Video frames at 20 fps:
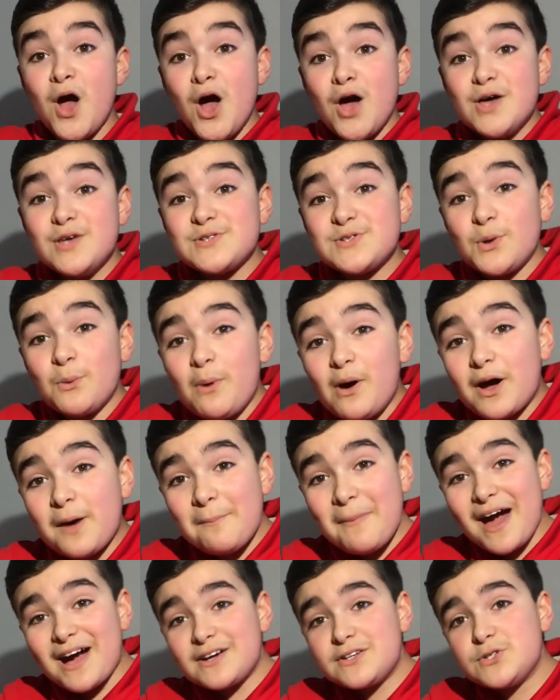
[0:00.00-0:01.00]
So welcome
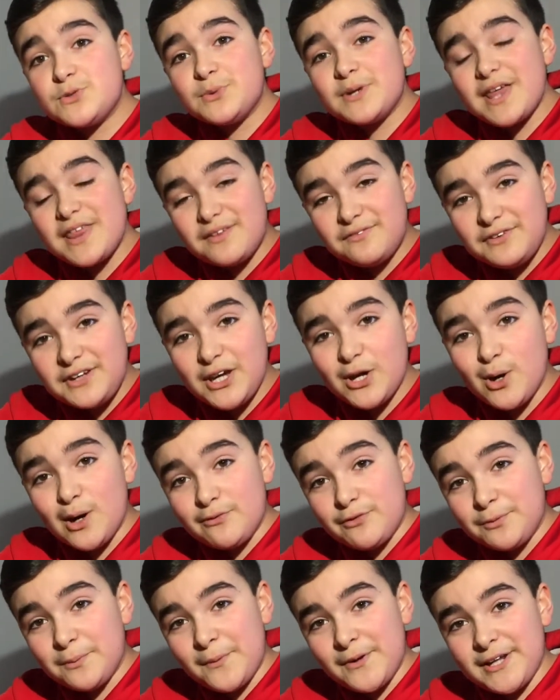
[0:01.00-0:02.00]
back to another video
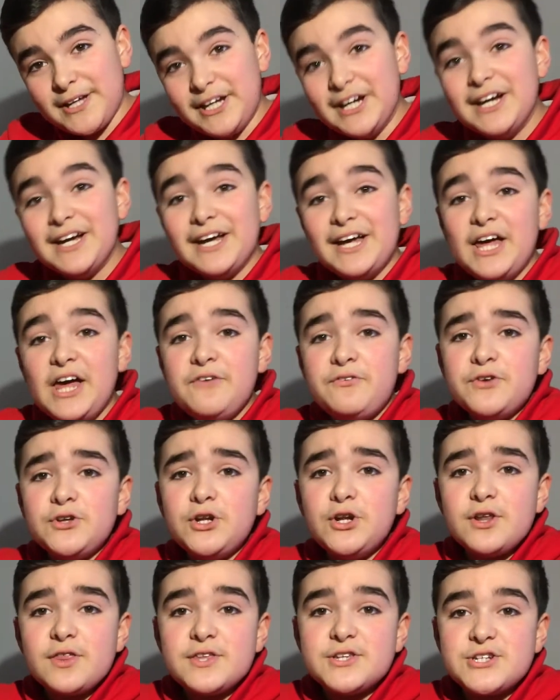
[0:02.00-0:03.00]
everybody. If you're
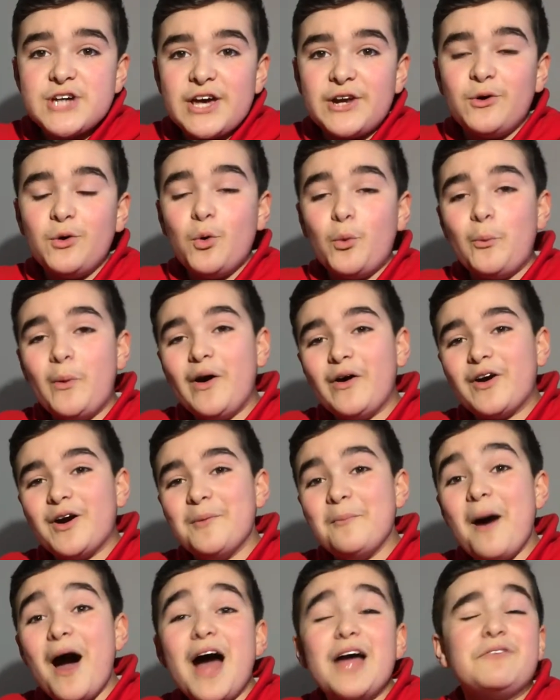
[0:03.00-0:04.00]
new to the channel,
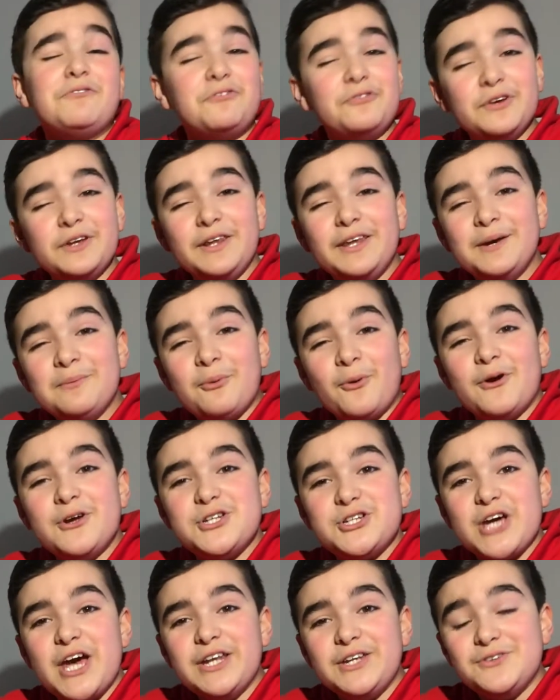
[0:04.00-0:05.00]
welcome. I really
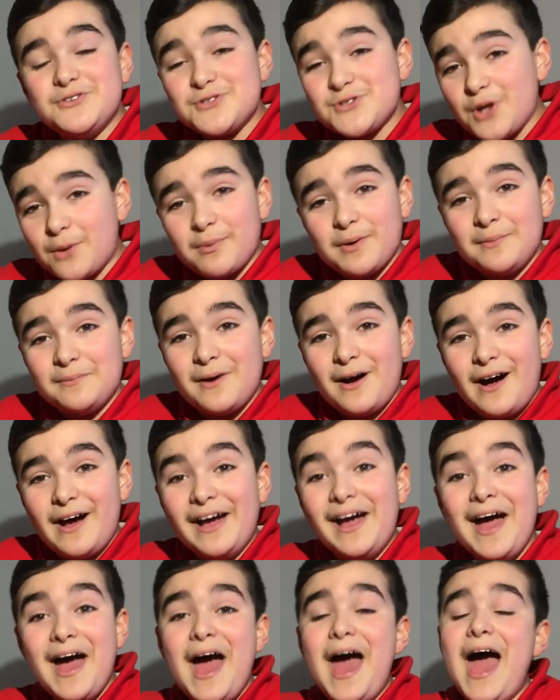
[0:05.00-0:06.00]
appreciate you stopping
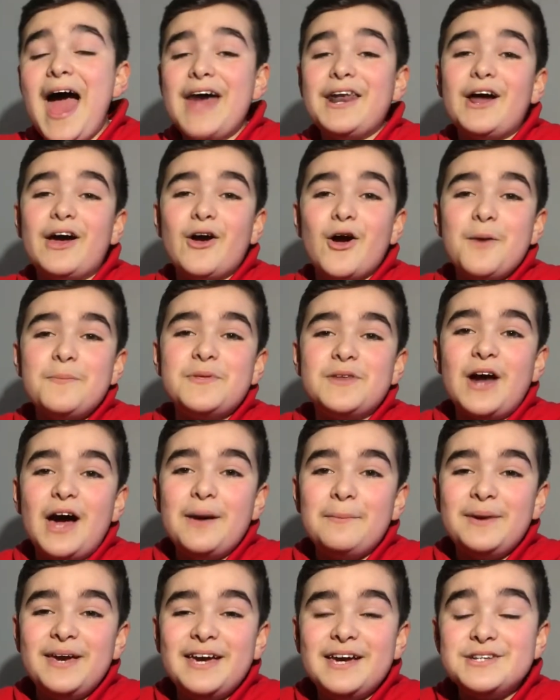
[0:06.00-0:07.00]
by, and I hope that
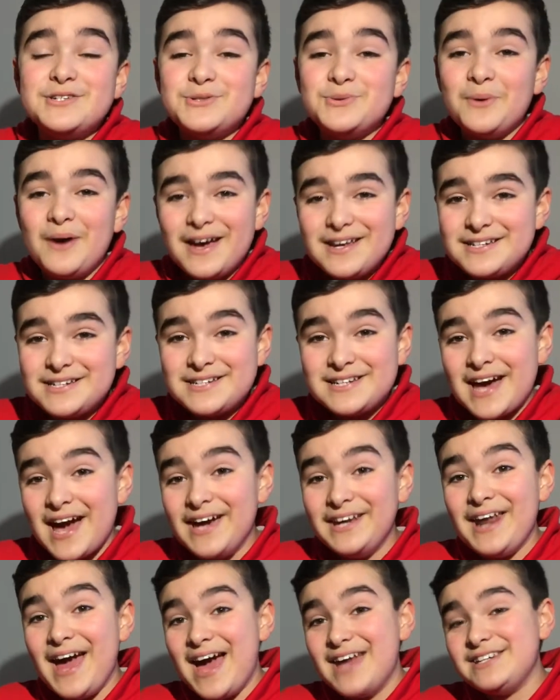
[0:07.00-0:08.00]
I'm here to
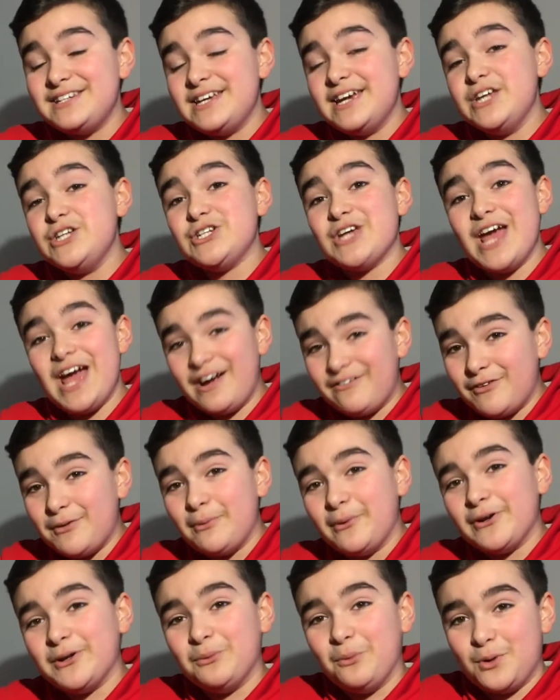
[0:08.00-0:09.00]
entertain and teach
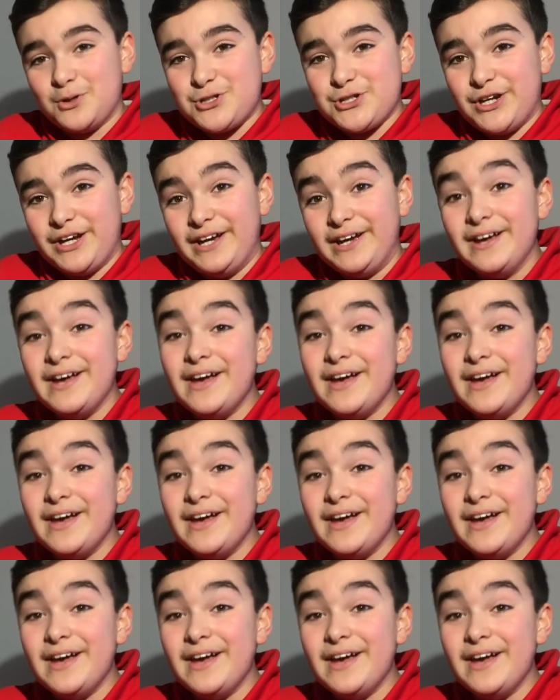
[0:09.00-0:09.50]
everybody watching.